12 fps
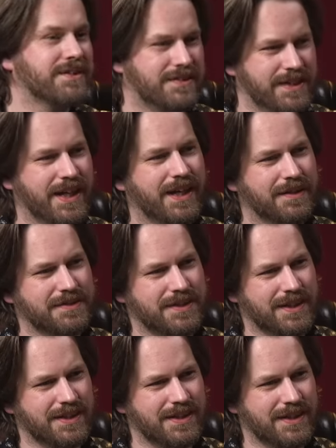that's, yeah, I was
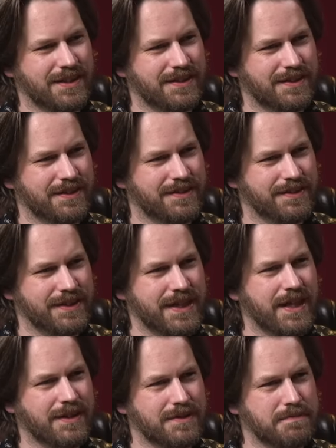thinking it, during the end